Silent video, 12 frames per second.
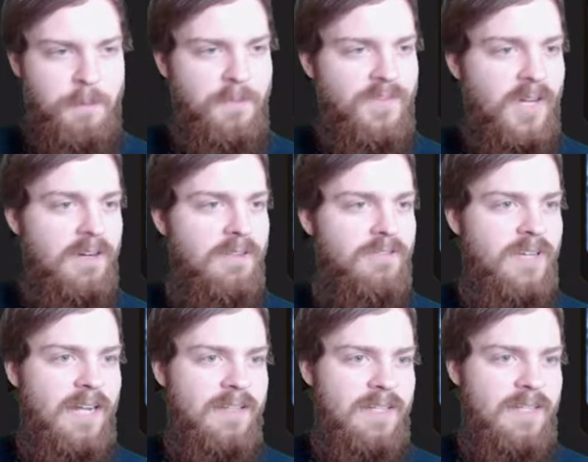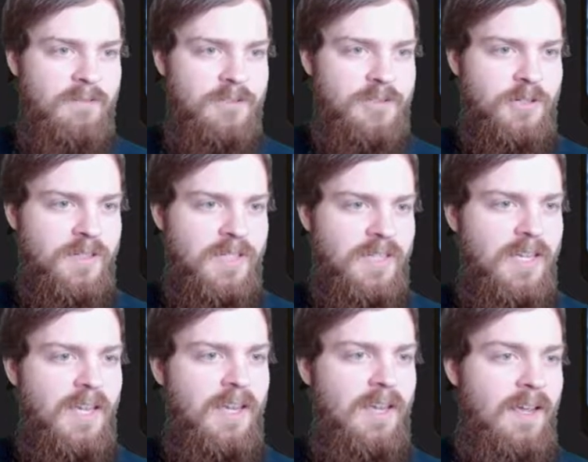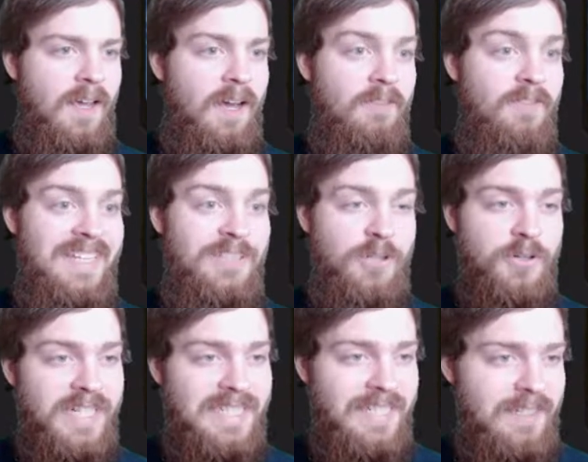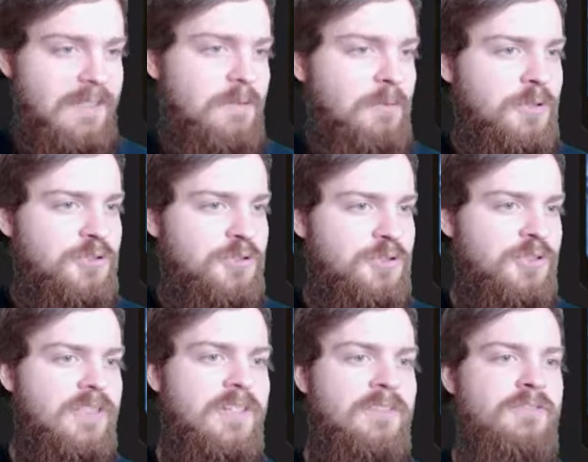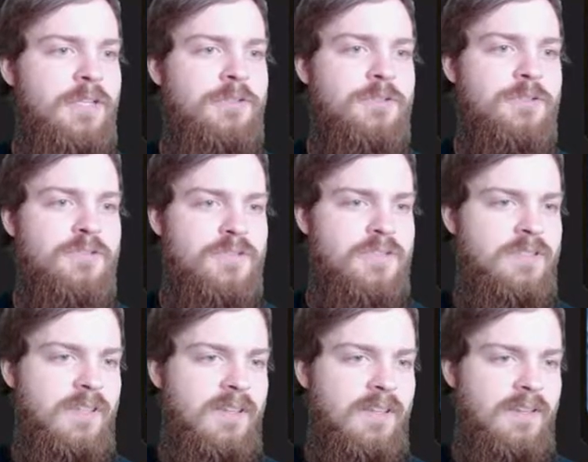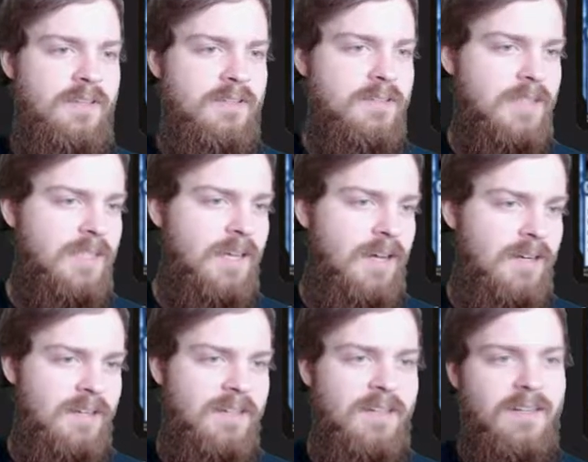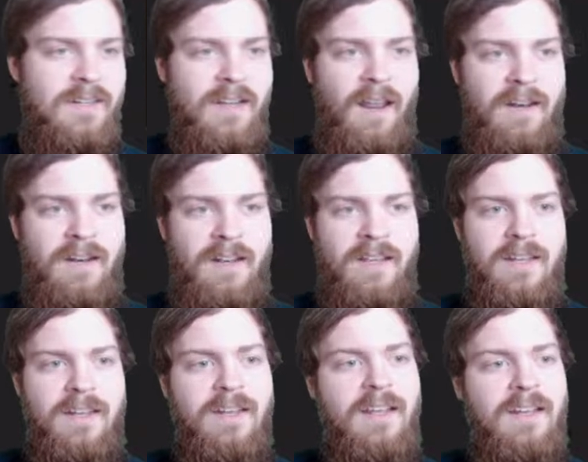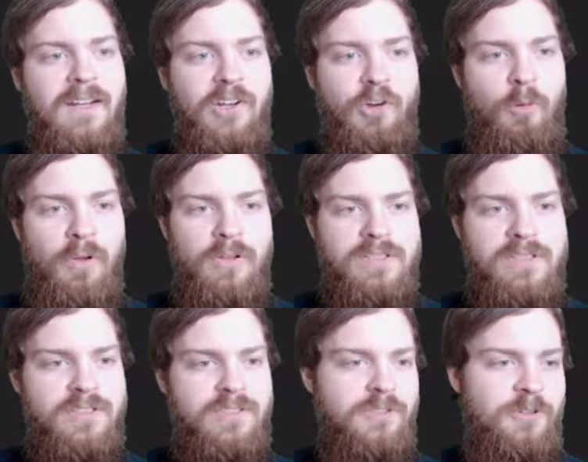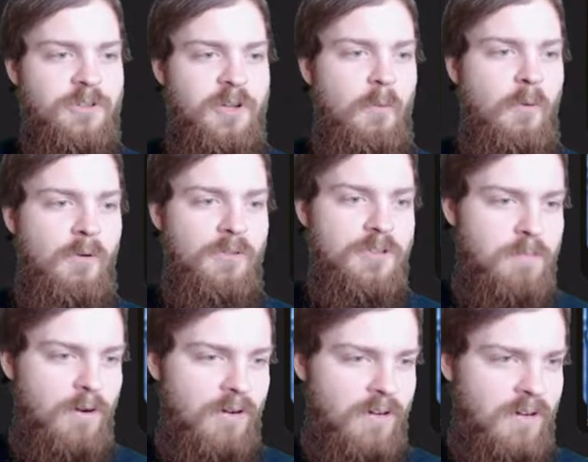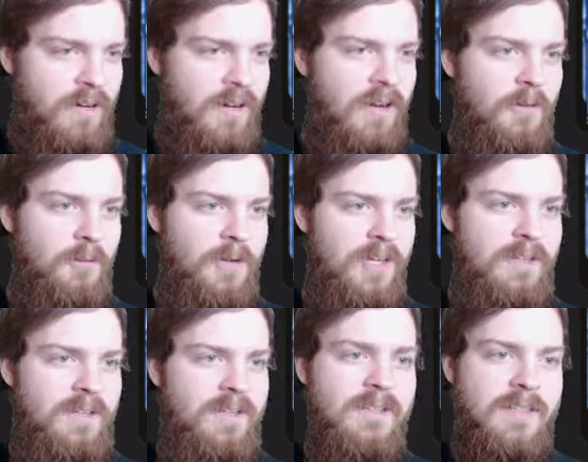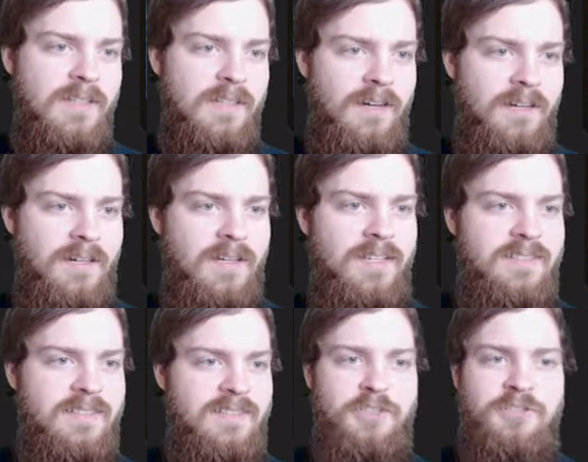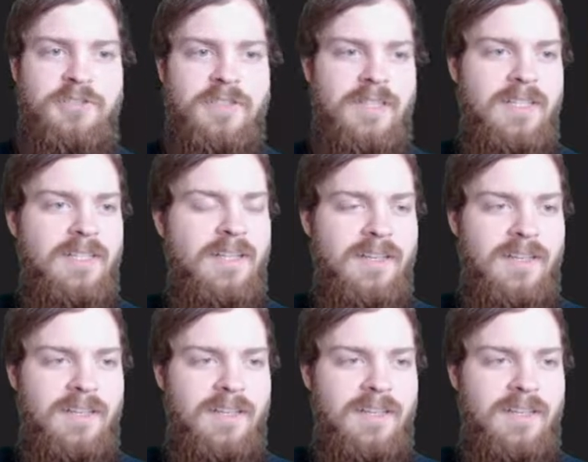then we've got Finale of Eternity, which features Liliana and, again, Nicol Bolas during War of the Spark, when Liliana is essentially